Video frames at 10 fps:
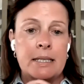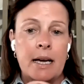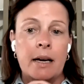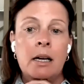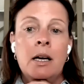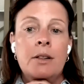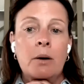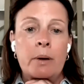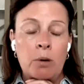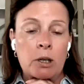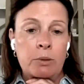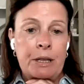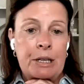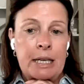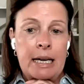that we worked
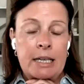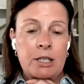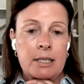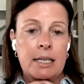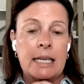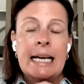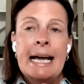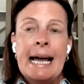with in the agency.